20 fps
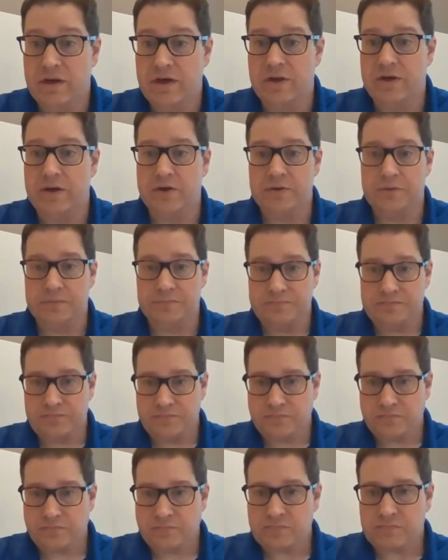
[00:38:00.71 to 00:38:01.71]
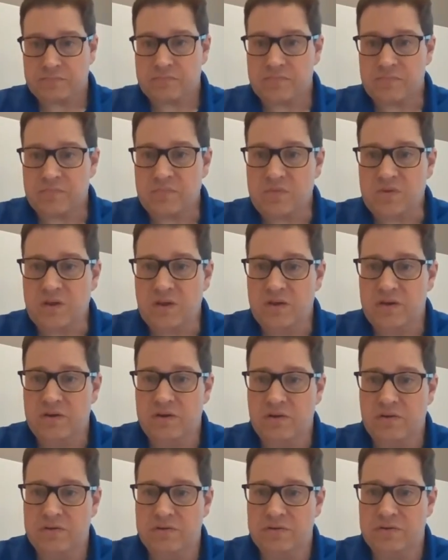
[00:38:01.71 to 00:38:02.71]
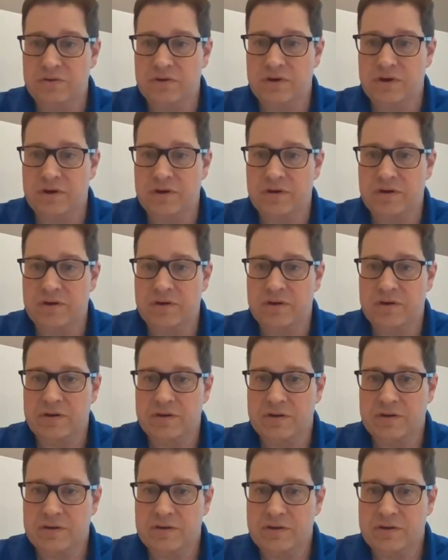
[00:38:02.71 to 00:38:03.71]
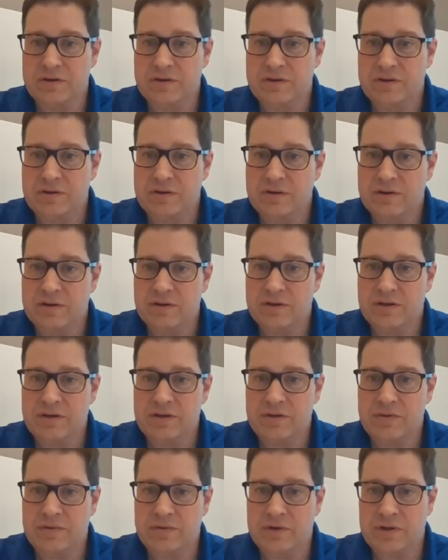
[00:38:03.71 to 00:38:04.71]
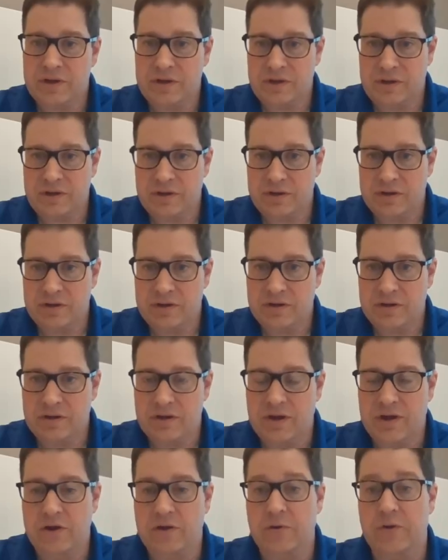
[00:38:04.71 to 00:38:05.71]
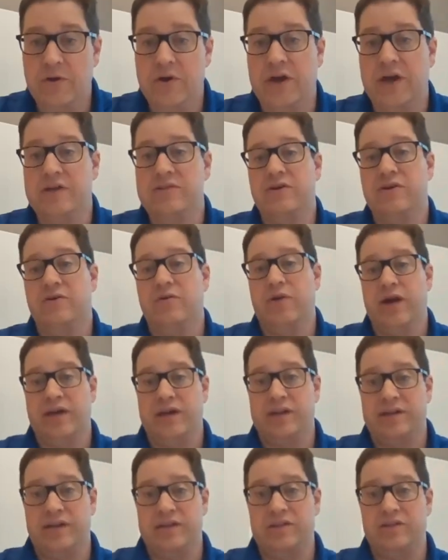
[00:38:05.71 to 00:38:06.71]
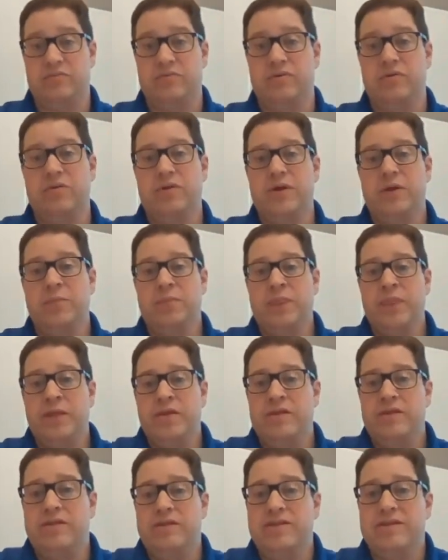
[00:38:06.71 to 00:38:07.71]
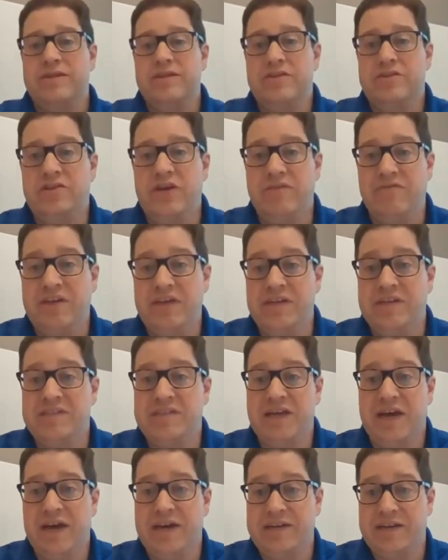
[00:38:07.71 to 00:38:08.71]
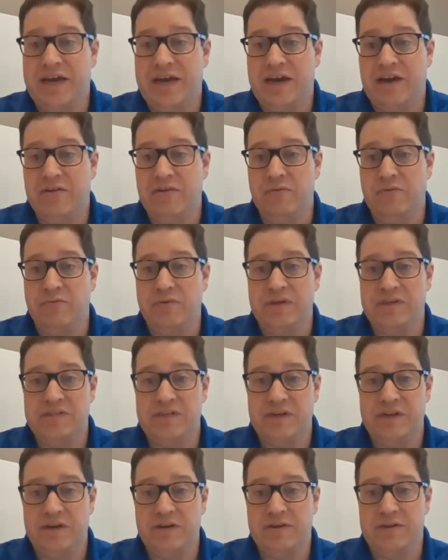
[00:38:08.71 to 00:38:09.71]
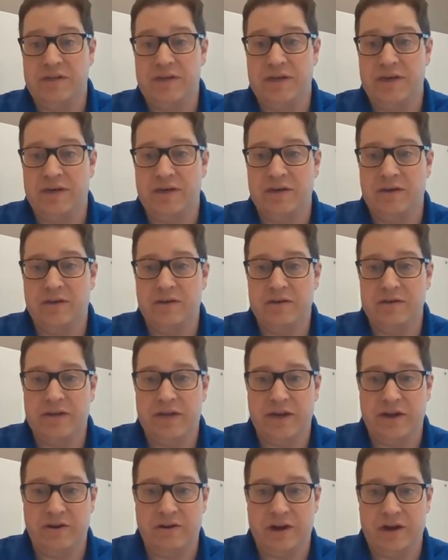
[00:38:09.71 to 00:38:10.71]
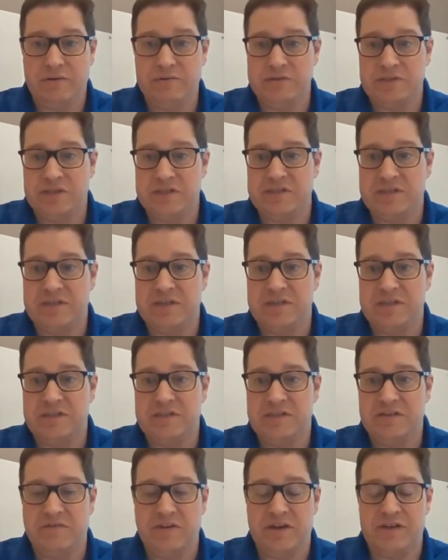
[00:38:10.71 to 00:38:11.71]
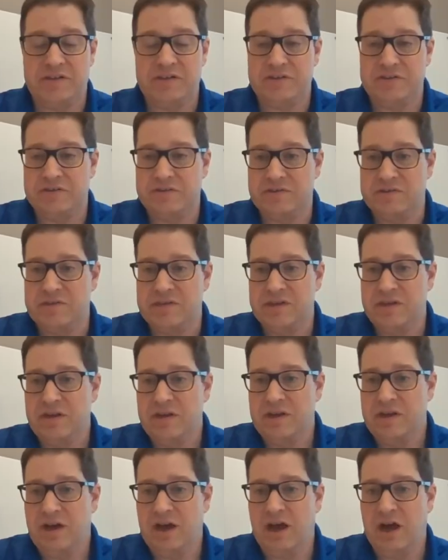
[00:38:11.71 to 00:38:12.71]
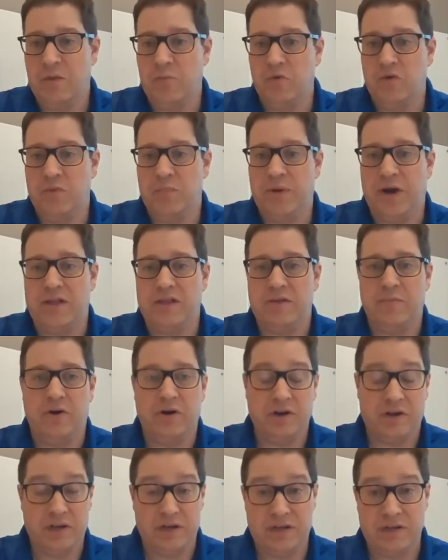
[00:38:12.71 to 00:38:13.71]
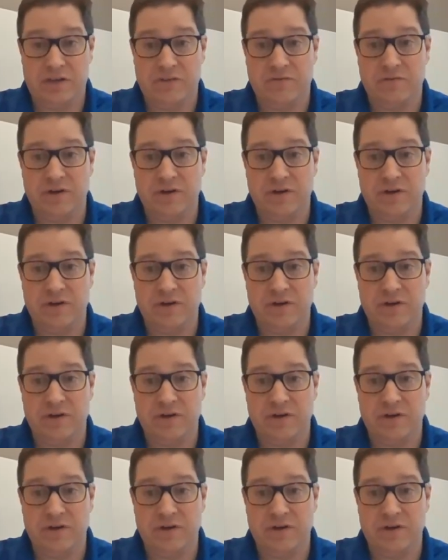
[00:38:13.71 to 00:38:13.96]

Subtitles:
Going through our Q&A here. Okay, so I can take this one. Do you have any insight to how the recent LTL carrier acquisitions, divestitures will impact the market?